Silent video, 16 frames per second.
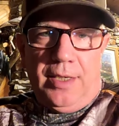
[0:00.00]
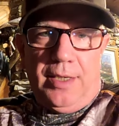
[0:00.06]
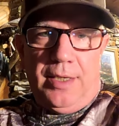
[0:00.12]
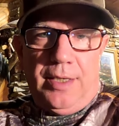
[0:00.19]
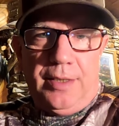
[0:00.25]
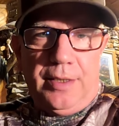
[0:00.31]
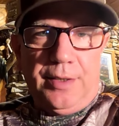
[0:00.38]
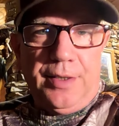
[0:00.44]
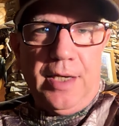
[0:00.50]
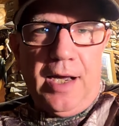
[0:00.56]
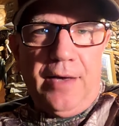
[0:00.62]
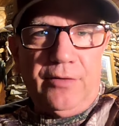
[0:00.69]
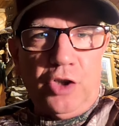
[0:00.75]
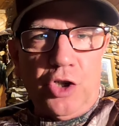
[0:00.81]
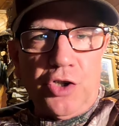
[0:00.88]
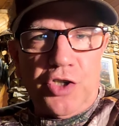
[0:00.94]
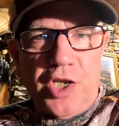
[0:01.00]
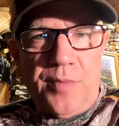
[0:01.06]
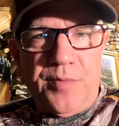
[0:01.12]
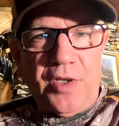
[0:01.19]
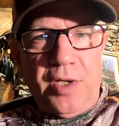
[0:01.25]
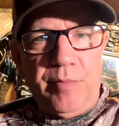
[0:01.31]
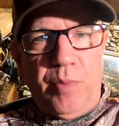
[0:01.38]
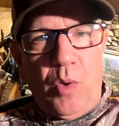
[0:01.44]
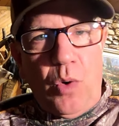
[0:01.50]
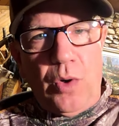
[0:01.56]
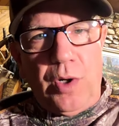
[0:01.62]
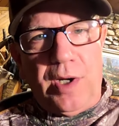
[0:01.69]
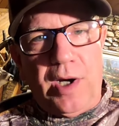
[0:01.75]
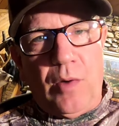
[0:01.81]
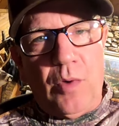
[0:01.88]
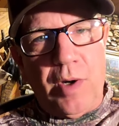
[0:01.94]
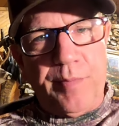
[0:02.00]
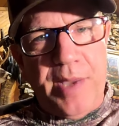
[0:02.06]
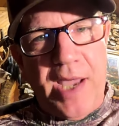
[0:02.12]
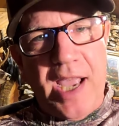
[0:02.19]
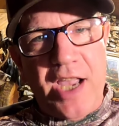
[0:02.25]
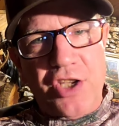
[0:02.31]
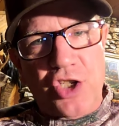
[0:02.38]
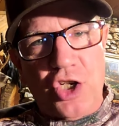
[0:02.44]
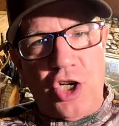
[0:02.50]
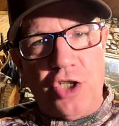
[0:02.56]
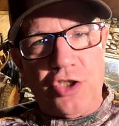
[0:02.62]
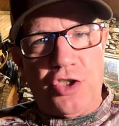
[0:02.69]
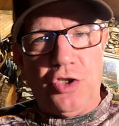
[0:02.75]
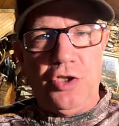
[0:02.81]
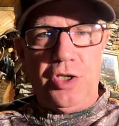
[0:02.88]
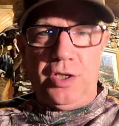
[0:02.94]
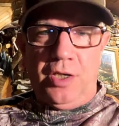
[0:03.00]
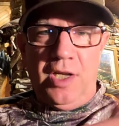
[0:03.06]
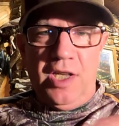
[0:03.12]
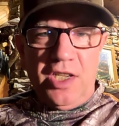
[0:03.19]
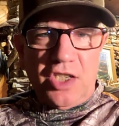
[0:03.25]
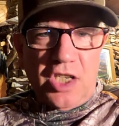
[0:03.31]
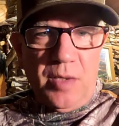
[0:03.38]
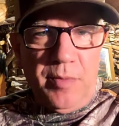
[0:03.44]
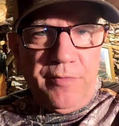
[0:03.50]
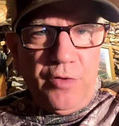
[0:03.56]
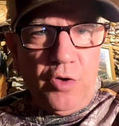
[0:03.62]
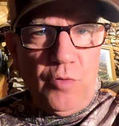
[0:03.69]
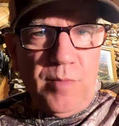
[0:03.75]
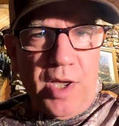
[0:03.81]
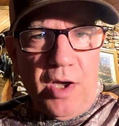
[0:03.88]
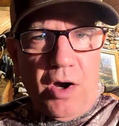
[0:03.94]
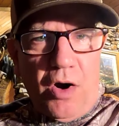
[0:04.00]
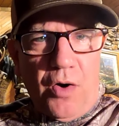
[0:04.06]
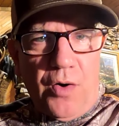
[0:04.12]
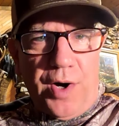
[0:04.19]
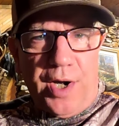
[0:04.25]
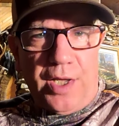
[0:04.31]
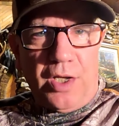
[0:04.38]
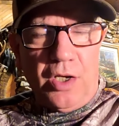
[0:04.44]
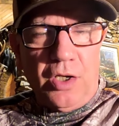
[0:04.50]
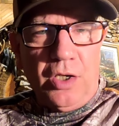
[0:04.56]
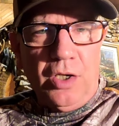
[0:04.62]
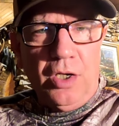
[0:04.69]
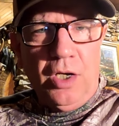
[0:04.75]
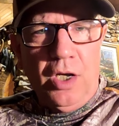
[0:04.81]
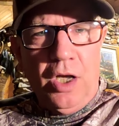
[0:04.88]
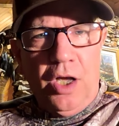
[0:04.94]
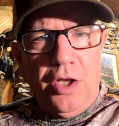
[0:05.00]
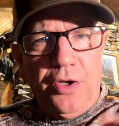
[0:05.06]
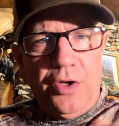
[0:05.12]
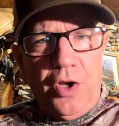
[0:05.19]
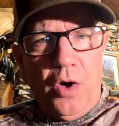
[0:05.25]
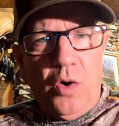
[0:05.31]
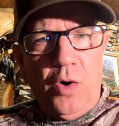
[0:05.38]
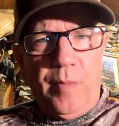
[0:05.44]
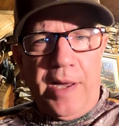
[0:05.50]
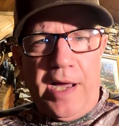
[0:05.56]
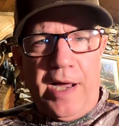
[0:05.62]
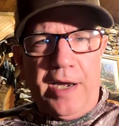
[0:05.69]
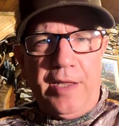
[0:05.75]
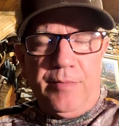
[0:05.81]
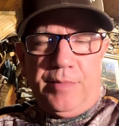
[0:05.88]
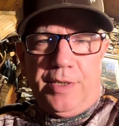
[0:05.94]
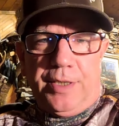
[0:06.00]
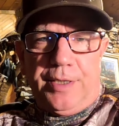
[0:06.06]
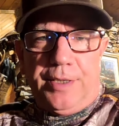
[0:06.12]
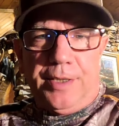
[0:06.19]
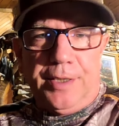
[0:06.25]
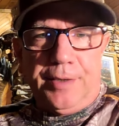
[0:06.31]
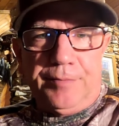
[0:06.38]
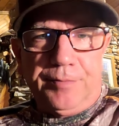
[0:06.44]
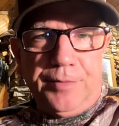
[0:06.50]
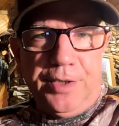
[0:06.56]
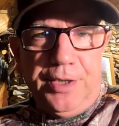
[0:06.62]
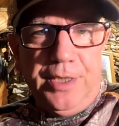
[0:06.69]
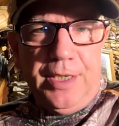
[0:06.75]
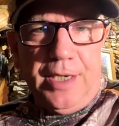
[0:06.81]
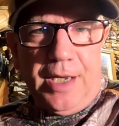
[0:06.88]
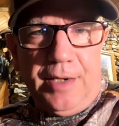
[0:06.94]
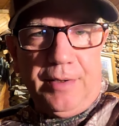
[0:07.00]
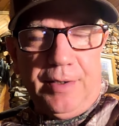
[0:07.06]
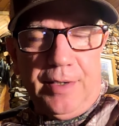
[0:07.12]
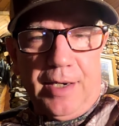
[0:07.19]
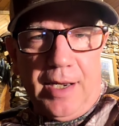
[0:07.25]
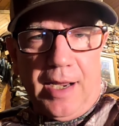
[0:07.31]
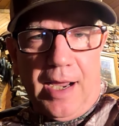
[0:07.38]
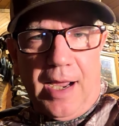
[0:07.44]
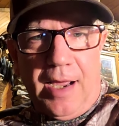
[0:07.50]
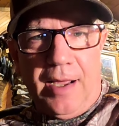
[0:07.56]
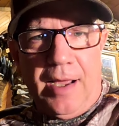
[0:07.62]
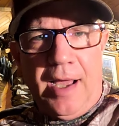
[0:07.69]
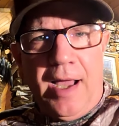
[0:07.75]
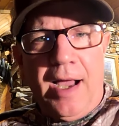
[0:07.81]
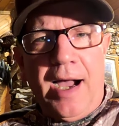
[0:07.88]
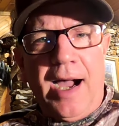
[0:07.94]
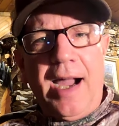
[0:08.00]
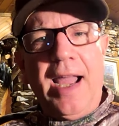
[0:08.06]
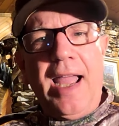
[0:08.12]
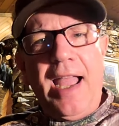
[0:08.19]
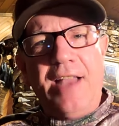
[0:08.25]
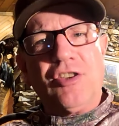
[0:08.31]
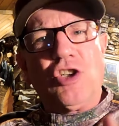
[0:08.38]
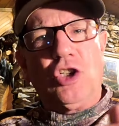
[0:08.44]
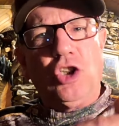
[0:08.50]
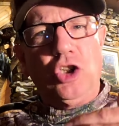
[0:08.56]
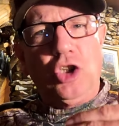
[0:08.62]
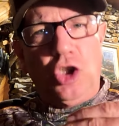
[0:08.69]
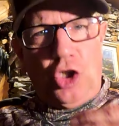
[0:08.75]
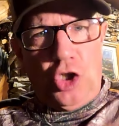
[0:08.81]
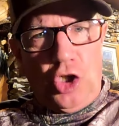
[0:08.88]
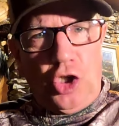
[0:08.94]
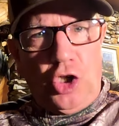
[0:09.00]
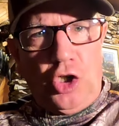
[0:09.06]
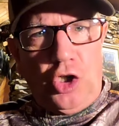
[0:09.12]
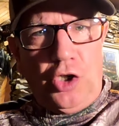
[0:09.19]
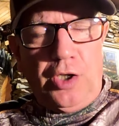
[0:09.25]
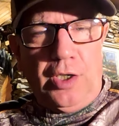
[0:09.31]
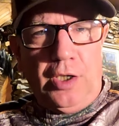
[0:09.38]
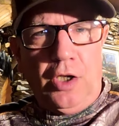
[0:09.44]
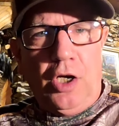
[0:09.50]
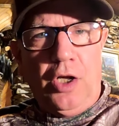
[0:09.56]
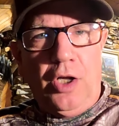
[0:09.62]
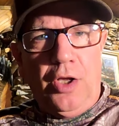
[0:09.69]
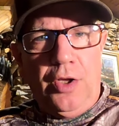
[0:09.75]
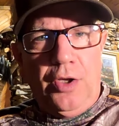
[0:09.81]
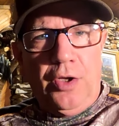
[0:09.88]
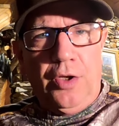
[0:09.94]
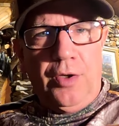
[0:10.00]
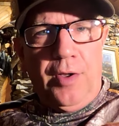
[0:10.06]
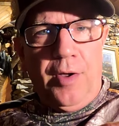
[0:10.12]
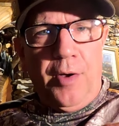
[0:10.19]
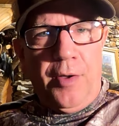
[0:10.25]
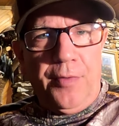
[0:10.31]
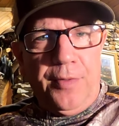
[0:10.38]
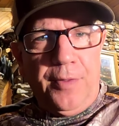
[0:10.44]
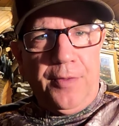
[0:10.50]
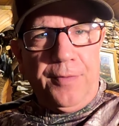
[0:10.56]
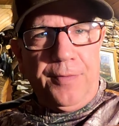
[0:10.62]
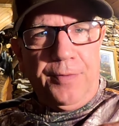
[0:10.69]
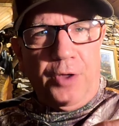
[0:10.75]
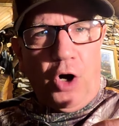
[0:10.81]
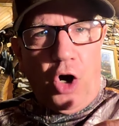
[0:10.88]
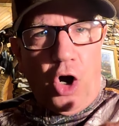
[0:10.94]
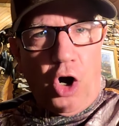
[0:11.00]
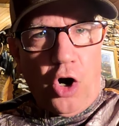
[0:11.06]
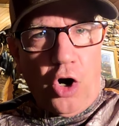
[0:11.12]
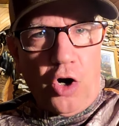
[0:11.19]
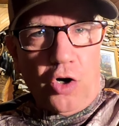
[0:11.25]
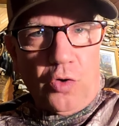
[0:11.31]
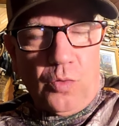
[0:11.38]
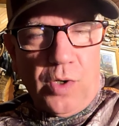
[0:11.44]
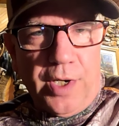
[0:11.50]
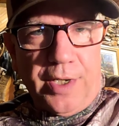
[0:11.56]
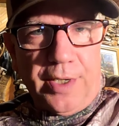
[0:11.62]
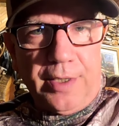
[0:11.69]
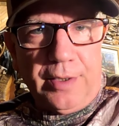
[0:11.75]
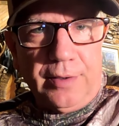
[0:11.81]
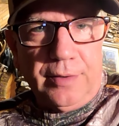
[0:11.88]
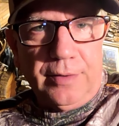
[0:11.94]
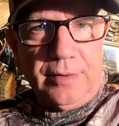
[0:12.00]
and I've learned something important, and I want to pass it on to you. Some of you may already know about it, but I had to learn the hard way.